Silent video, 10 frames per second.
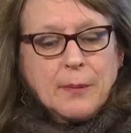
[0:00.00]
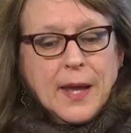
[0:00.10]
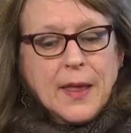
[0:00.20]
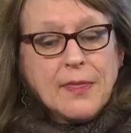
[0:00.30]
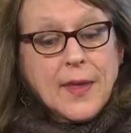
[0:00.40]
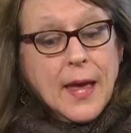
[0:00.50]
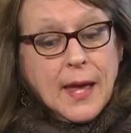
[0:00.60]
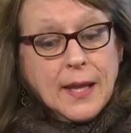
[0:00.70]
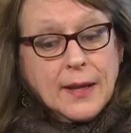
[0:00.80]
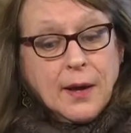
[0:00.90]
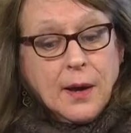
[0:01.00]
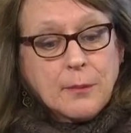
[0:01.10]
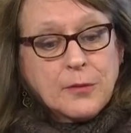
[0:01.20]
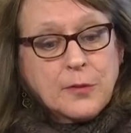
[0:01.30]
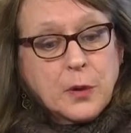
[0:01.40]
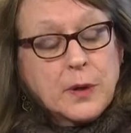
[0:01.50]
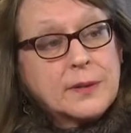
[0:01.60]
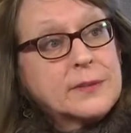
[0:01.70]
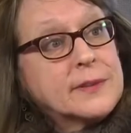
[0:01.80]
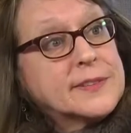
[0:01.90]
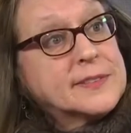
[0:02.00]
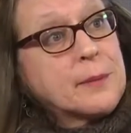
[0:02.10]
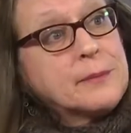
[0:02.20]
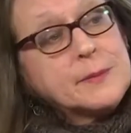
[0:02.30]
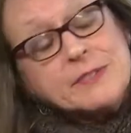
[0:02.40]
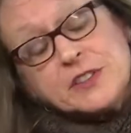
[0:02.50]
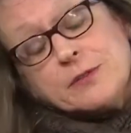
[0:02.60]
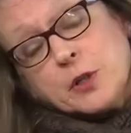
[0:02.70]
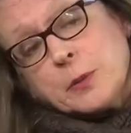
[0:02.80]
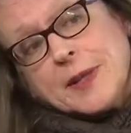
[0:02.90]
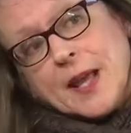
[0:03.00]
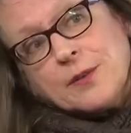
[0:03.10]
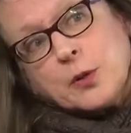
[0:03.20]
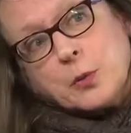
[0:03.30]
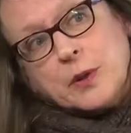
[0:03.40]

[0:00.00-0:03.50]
And then for some severe behavior,